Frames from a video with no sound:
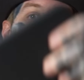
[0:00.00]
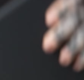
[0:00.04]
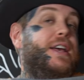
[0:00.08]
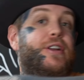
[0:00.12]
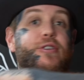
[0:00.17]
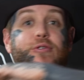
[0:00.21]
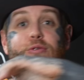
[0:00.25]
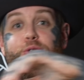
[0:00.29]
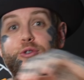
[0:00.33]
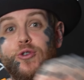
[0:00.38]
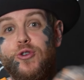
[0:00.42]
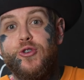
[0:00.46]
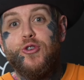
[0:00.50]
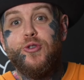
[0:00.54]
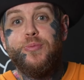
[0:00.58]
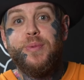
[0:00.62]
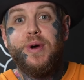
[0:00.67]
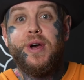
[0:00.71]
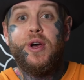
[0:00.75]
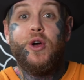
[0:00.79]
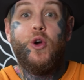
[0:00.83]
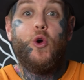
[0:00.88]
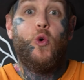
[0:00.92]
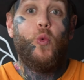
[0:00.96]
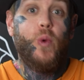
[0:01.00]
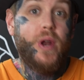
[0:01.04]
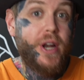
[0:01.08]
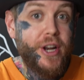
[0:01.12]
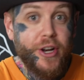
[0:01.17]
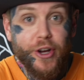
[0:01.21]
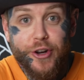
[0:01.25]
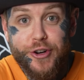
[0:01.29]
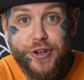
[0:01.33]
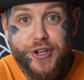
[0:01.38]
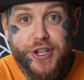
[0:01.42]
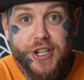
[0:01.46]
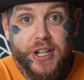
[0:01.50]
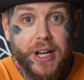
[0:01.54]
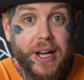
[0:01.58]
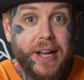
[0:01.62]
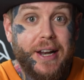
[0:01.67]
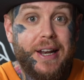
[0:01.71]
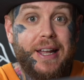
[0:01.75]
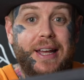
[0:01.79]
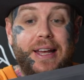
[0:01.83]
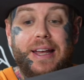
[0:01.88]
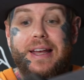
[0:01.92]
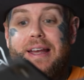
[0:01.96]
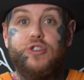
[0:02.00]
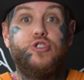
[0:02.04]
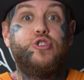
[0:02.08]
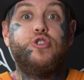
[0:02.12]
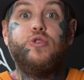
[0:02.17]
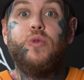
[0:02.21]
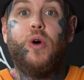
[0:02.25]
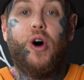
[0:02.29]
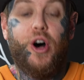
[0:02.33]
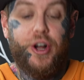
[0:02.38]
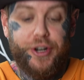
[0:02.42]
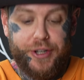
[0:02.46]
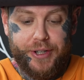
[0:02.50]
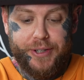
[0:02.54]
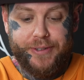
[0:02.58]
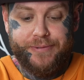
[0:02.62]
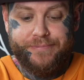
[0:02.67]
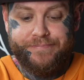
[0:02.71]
in a room, windows shut, too hot.